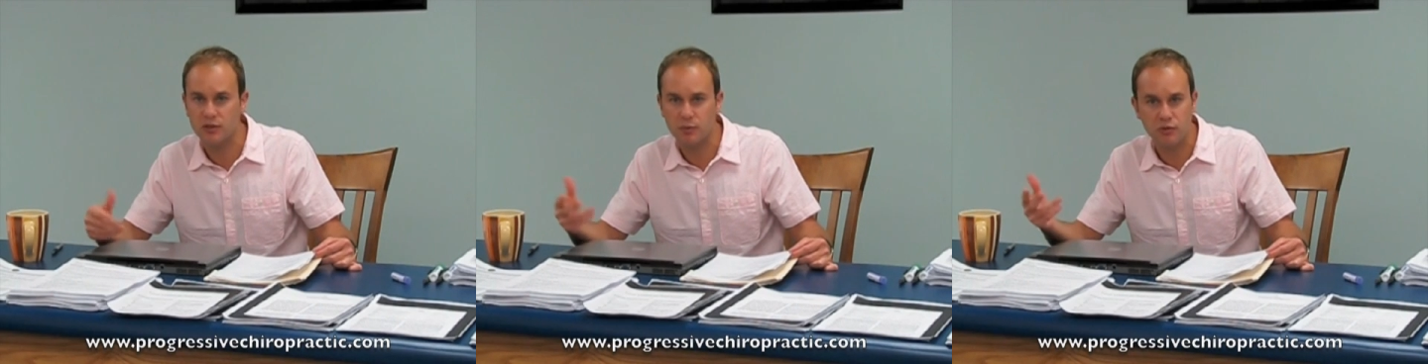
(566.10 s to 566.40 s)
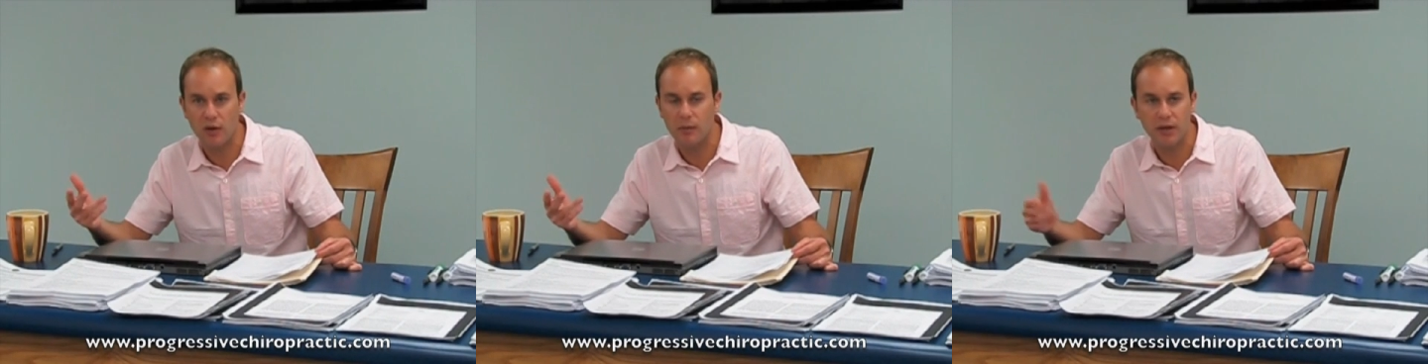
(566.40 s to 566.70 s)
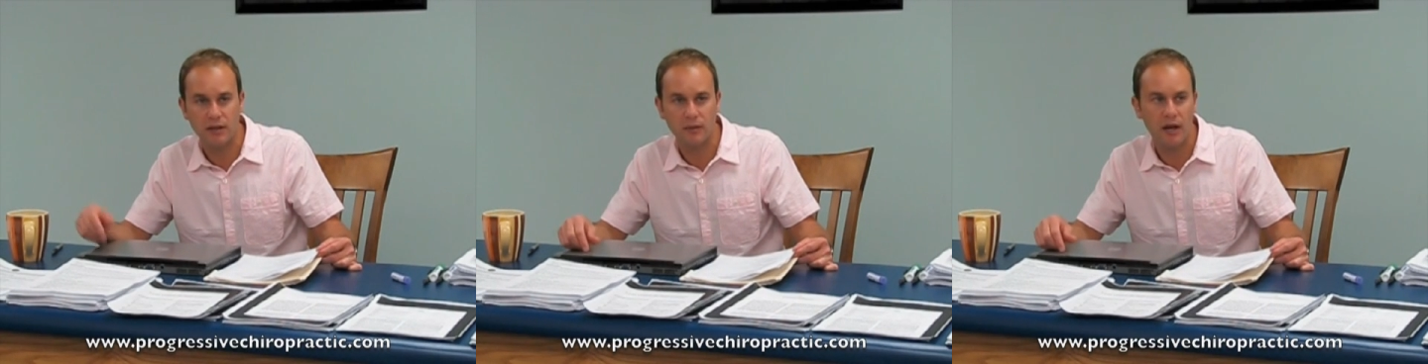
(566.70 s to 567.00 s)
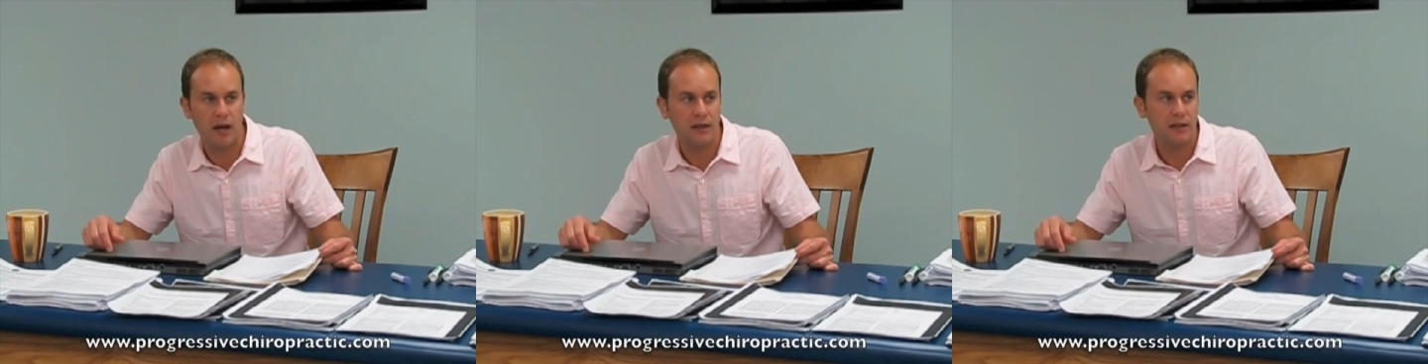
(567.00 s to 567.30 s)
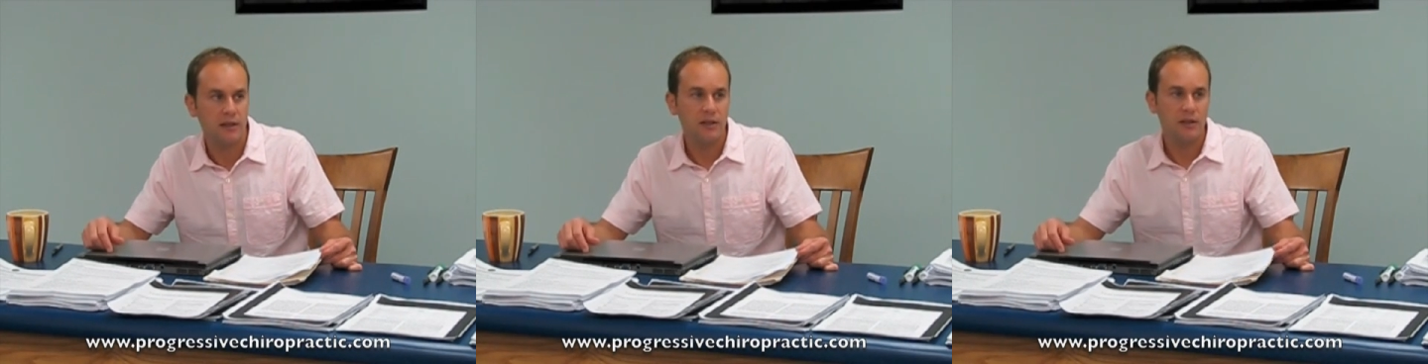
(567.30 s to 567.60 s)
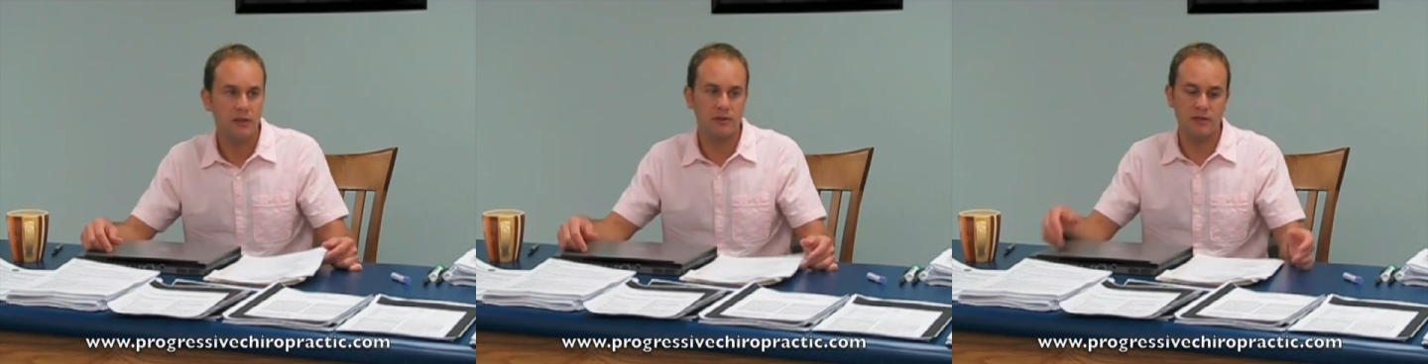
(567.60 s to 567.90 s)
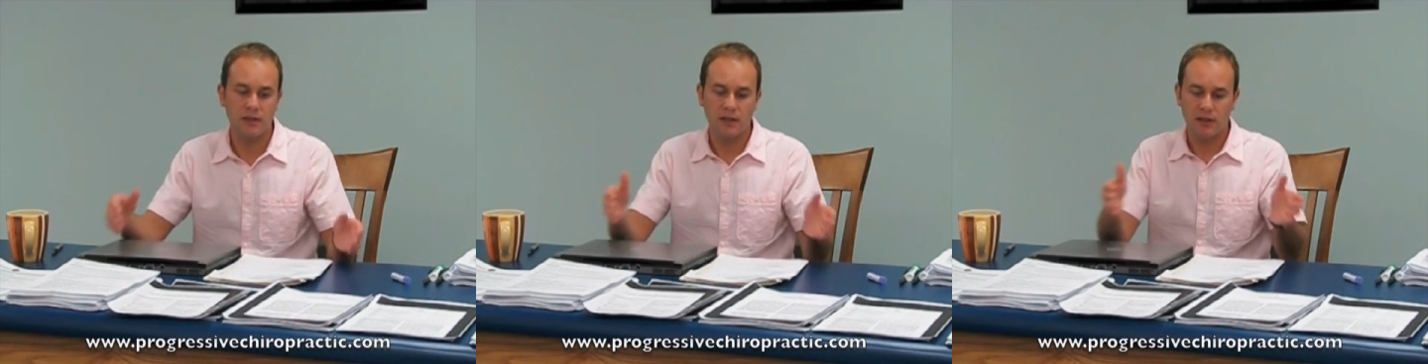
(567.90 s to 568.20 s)
prescribe an antibiotic. There's
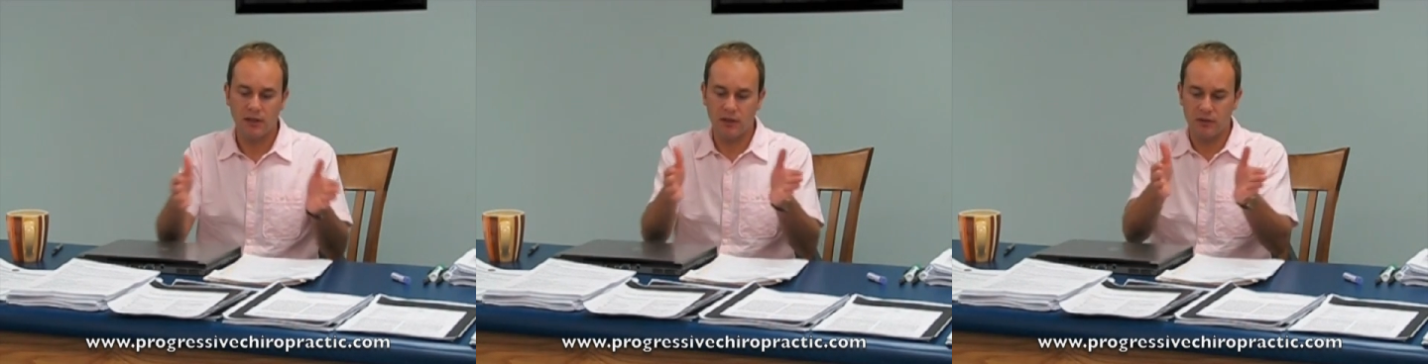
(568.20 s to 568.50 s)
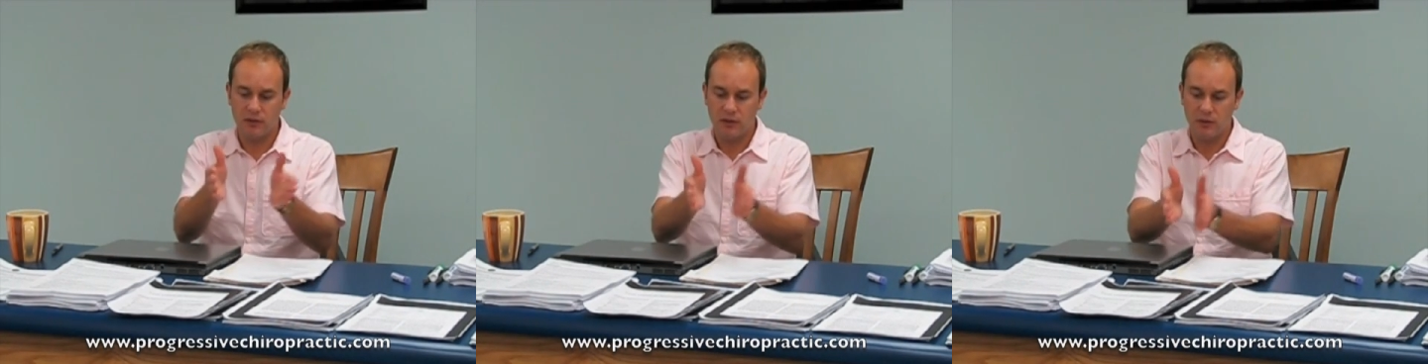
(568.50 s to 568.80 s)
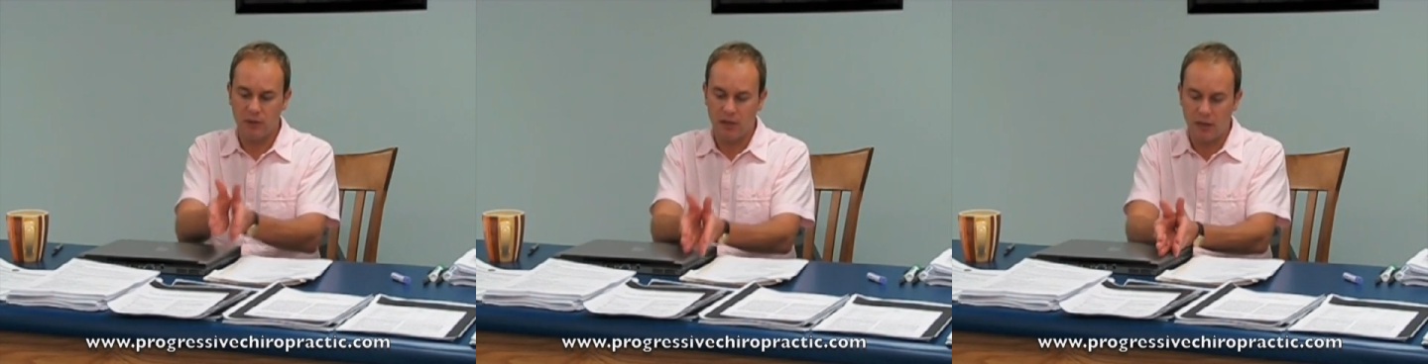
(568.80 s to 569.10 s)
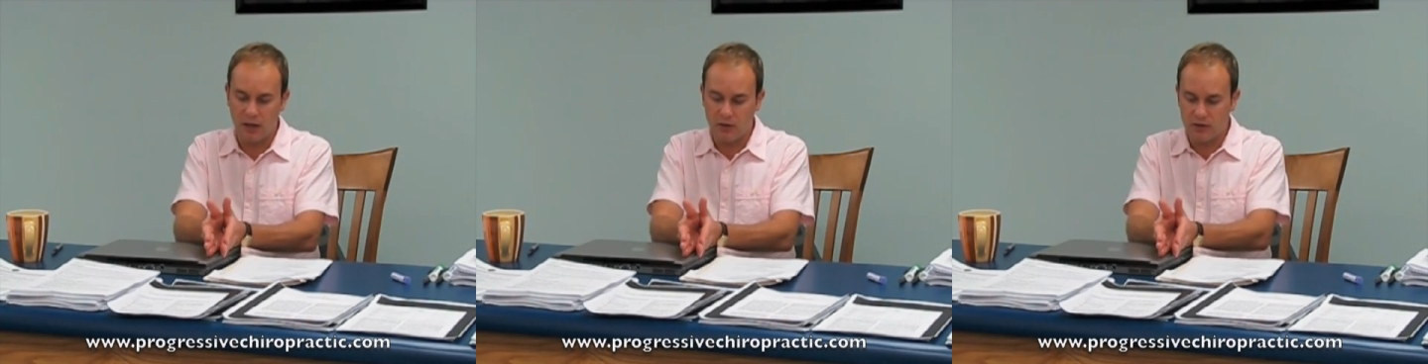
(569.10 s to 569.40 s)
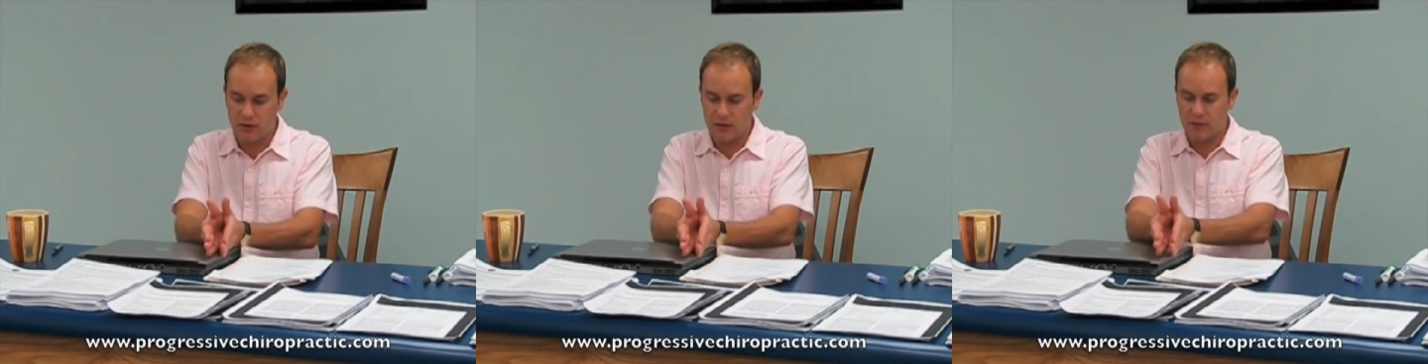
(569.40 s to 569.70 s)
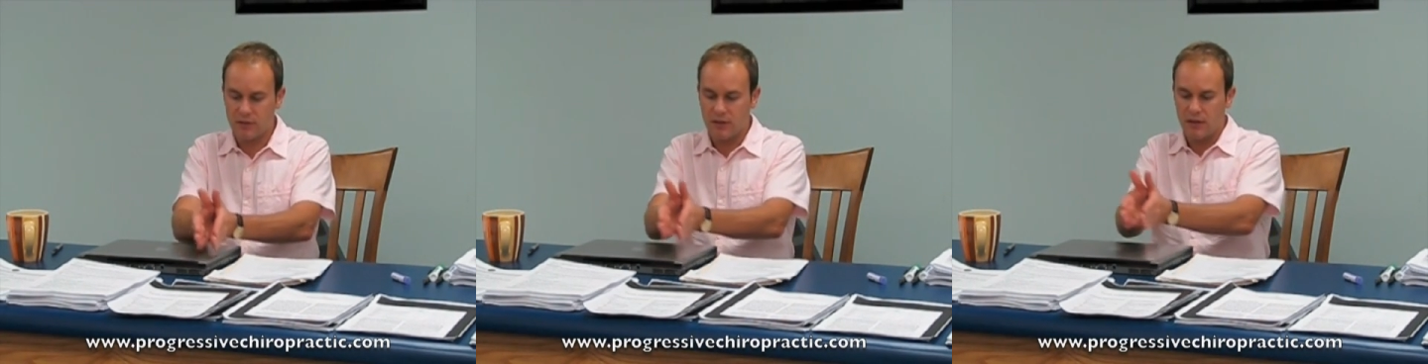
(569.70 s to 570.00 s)
you make a diagnosis,